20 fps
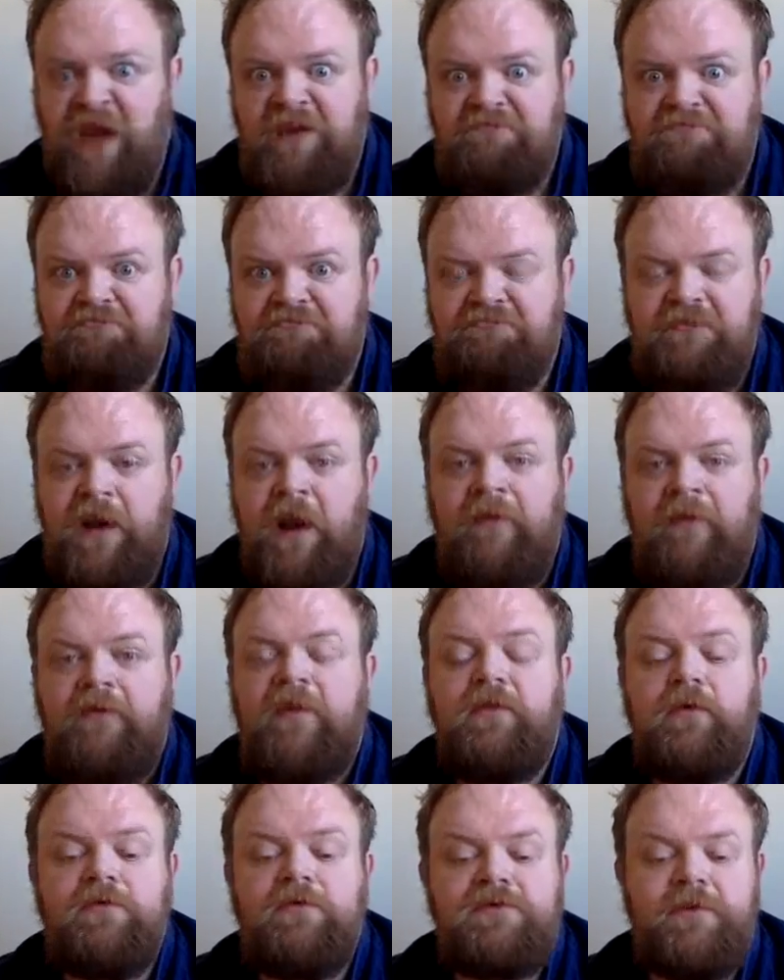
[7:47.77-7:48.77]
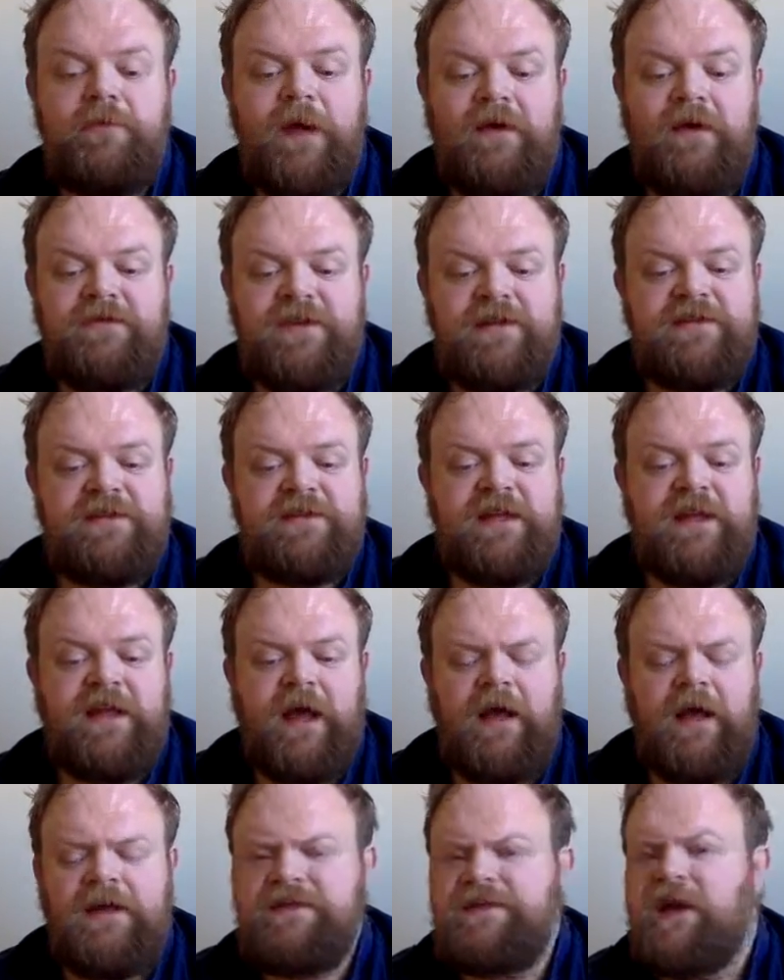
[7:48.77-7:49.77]
I never thought about it, said
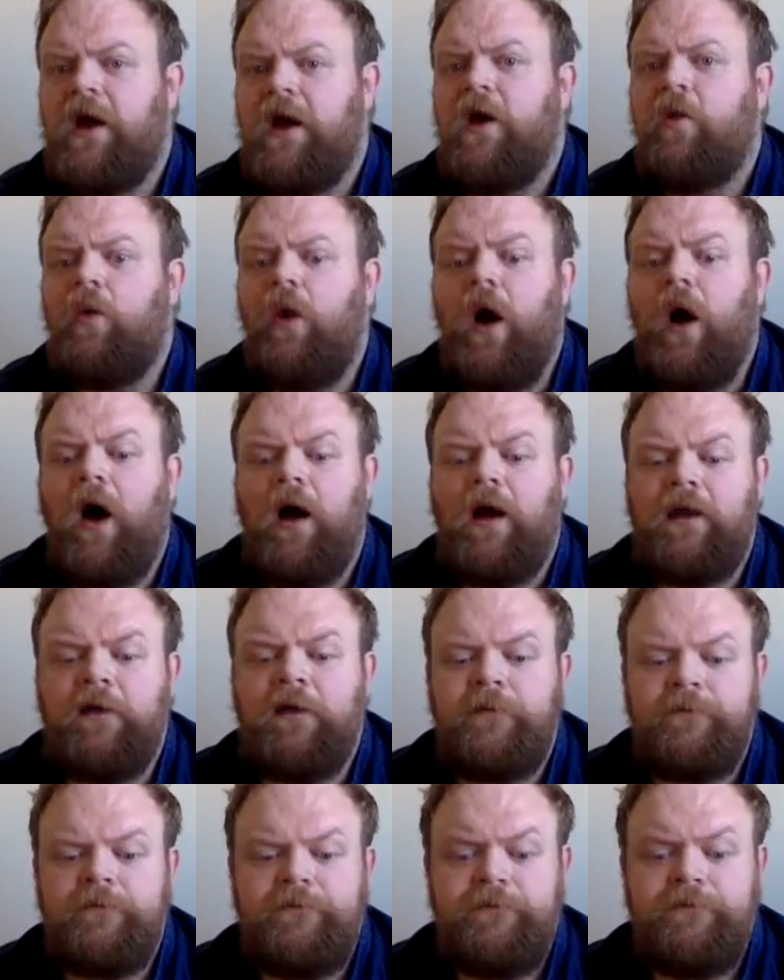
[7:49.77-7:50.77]
Alice. Why?